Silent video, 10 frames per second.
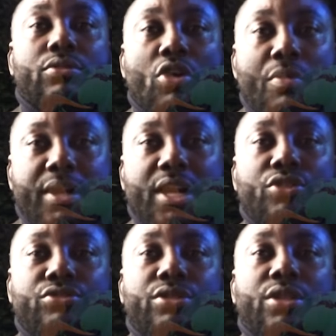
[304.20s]
come
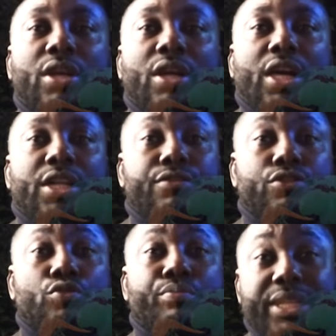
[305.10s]
around and even
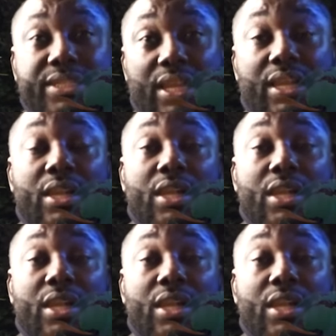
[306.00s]
do better.